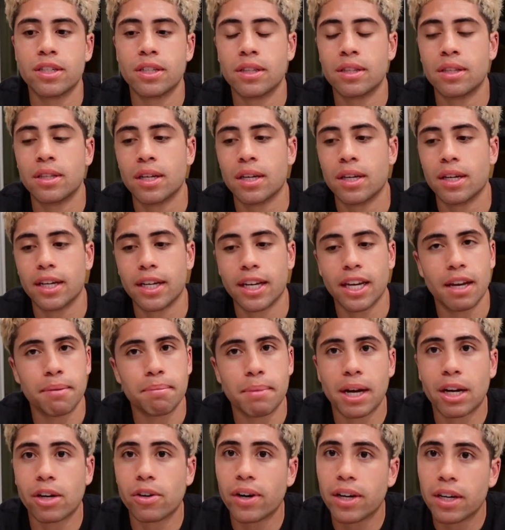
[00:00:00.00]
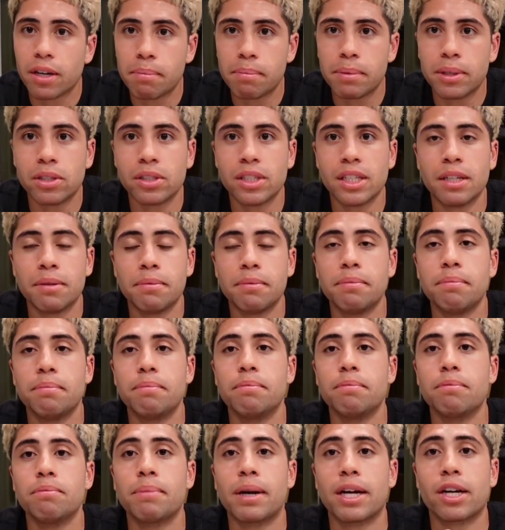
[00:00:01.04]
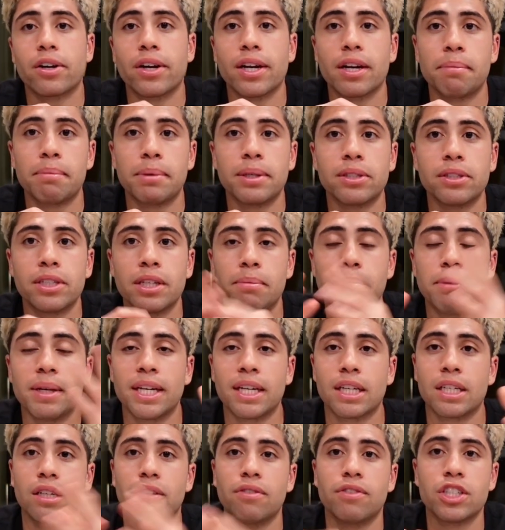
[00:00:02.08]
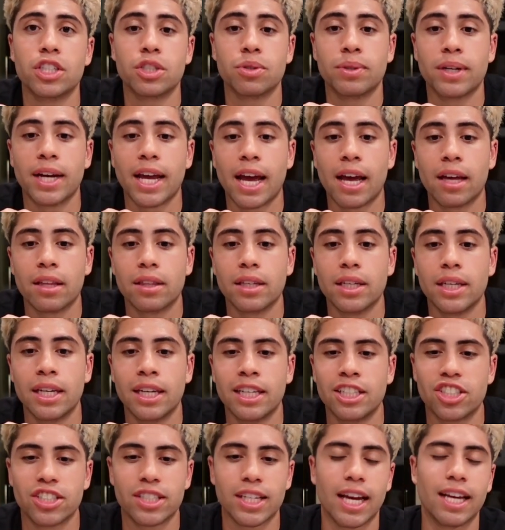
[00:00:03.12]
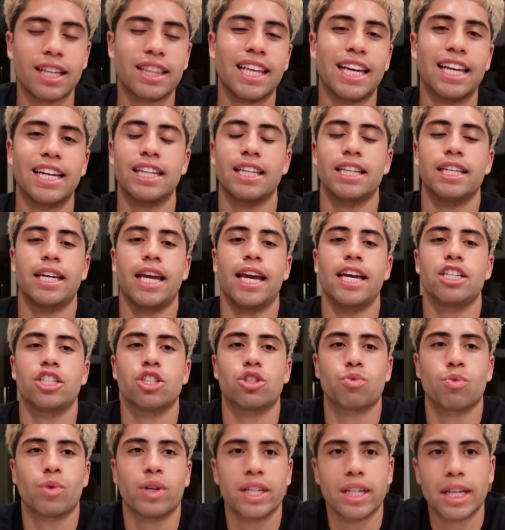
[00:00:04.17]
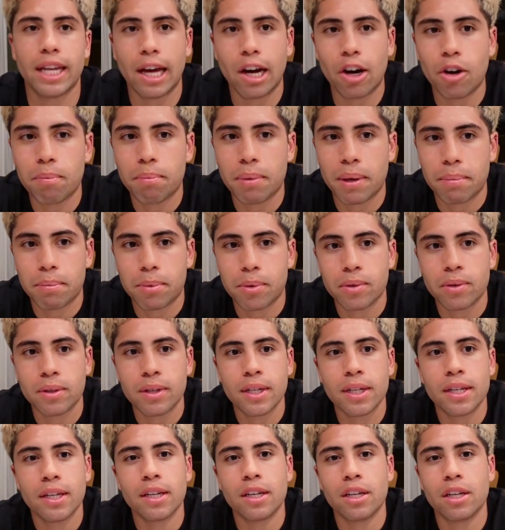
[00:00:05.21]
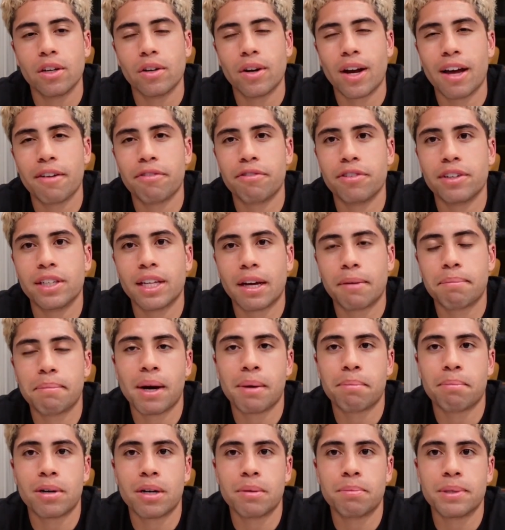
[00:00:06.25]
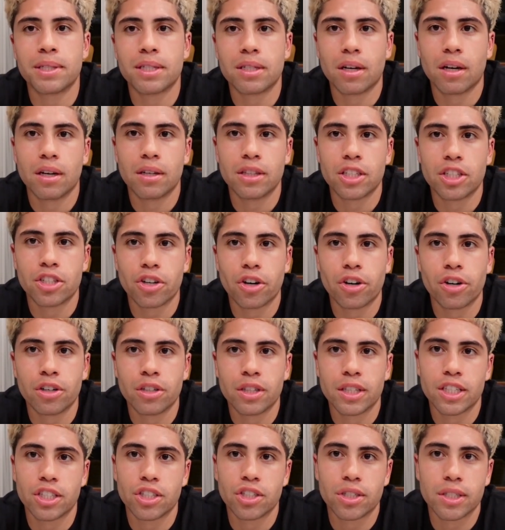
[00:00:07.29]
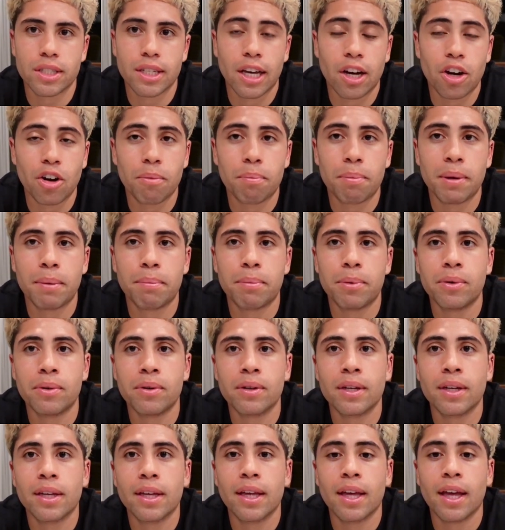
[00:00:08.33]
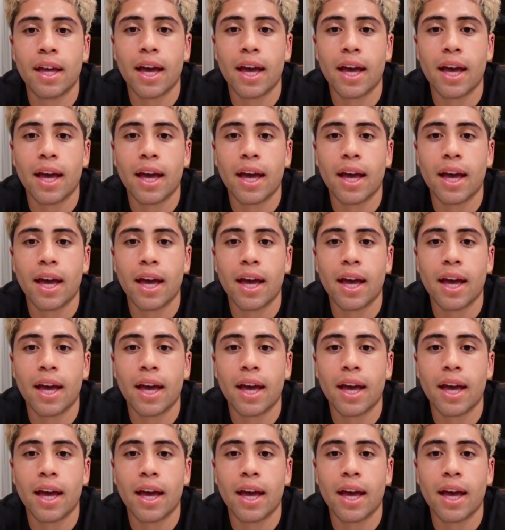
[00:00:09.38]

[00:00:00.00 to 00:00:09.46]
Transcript: And again, my credibility being a Division I athlete, and just at the end of the day, just wanting to help people. You know, I feel like my purpose on this earth is just to help people.